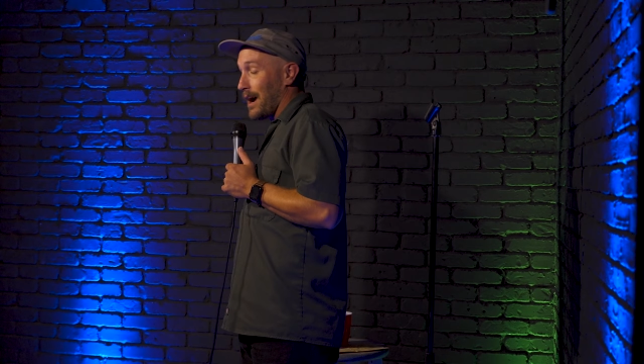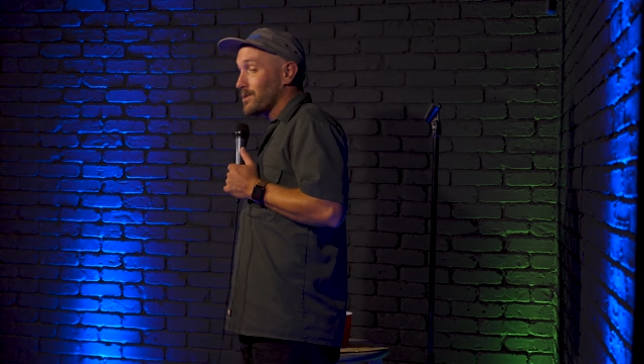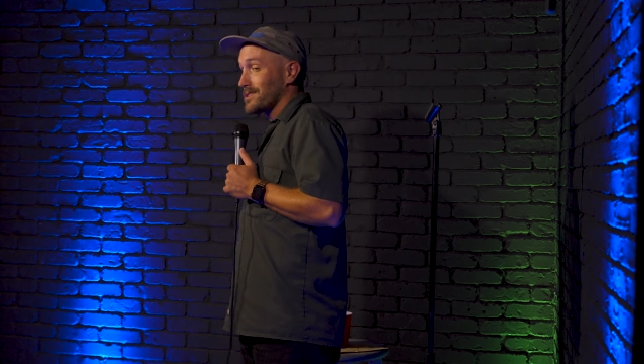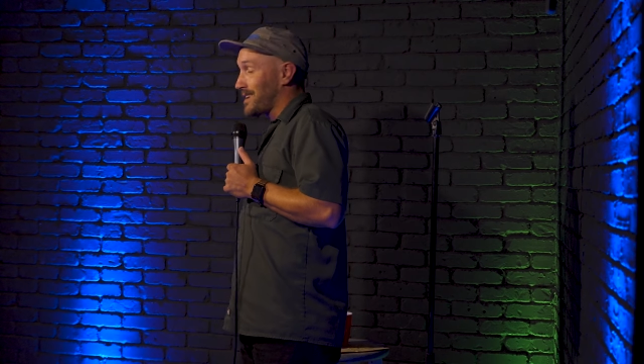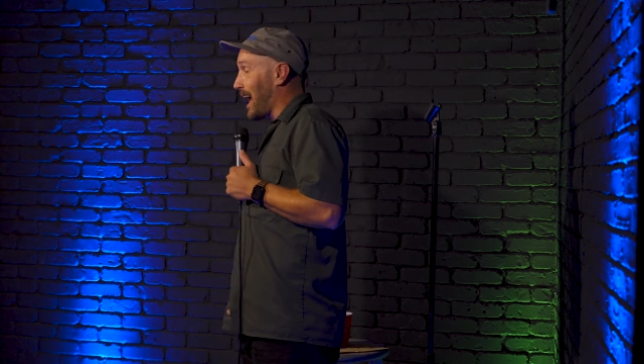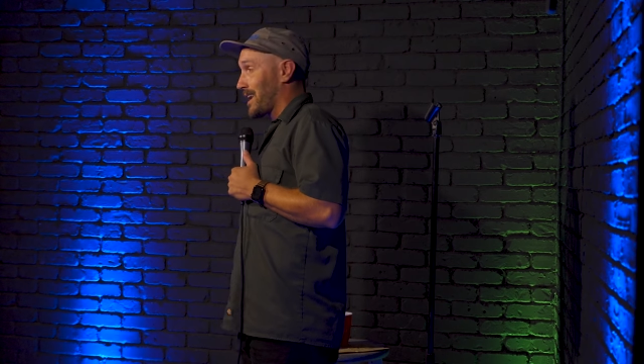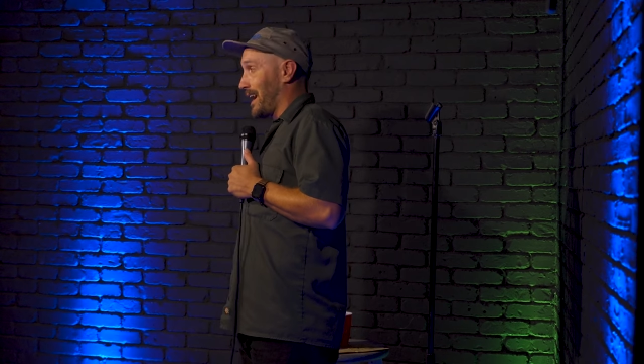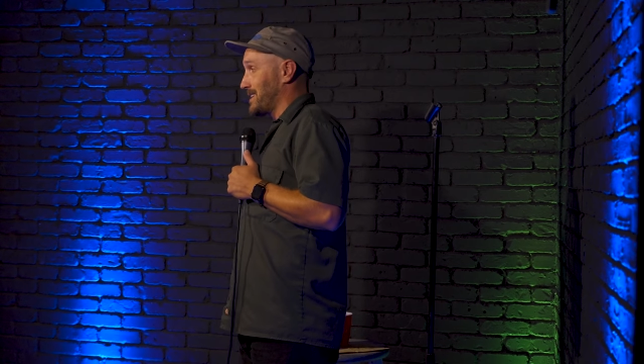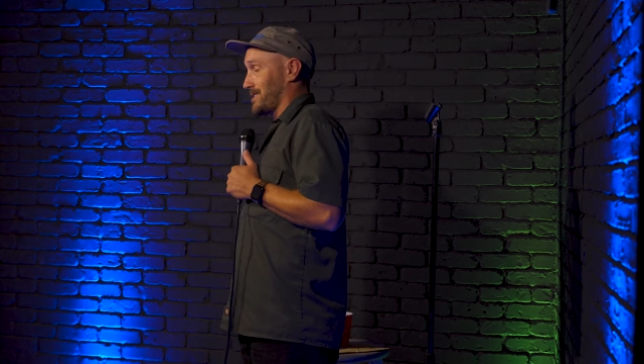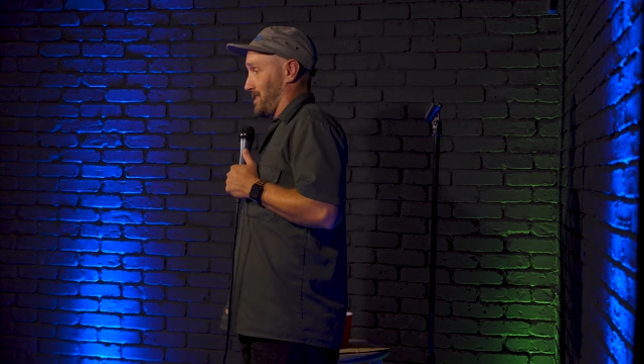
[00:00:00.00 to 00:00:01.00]
I was
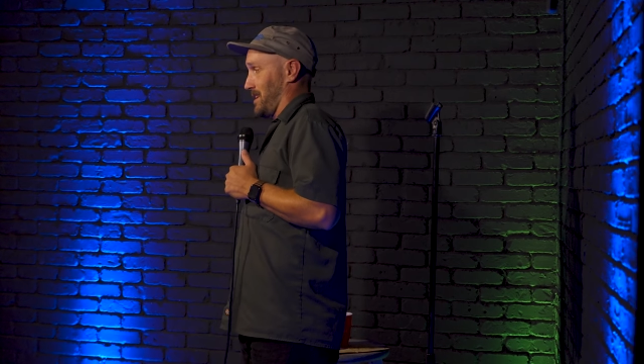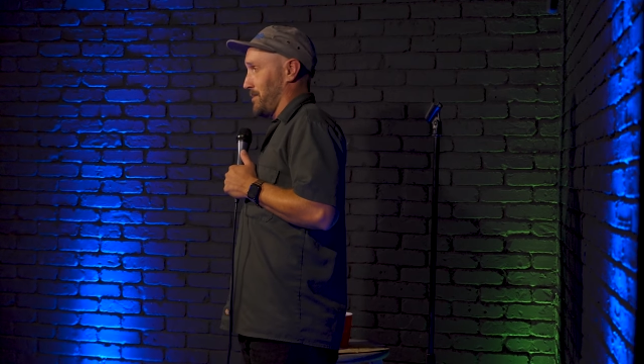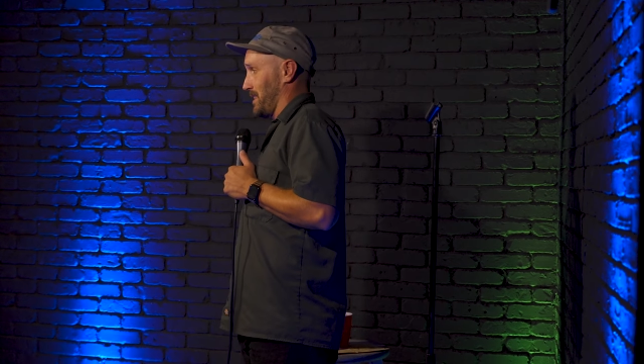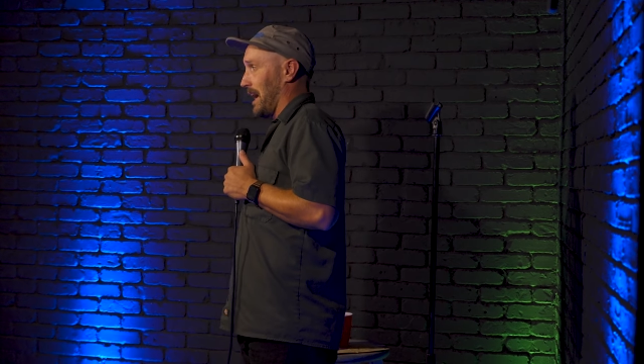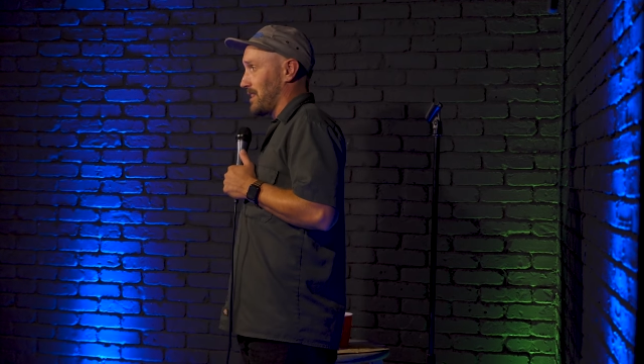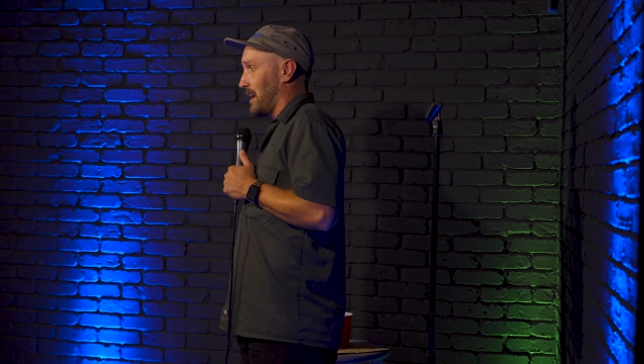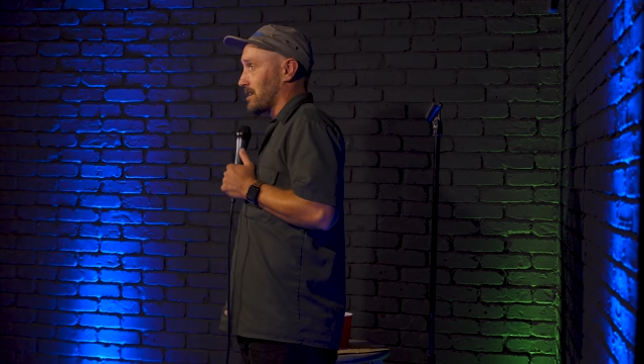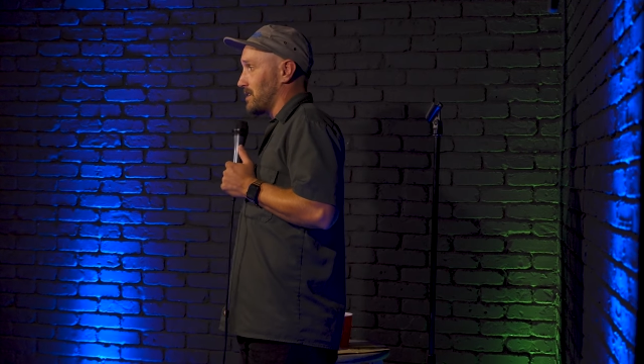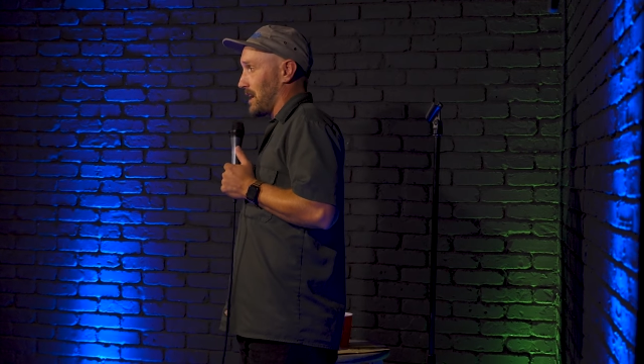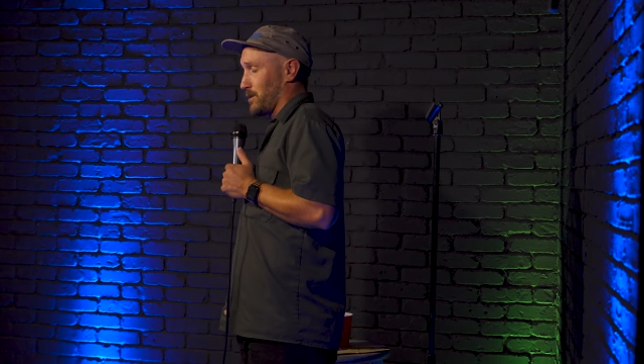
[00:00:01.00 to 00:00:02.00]
not nice to them in that letter.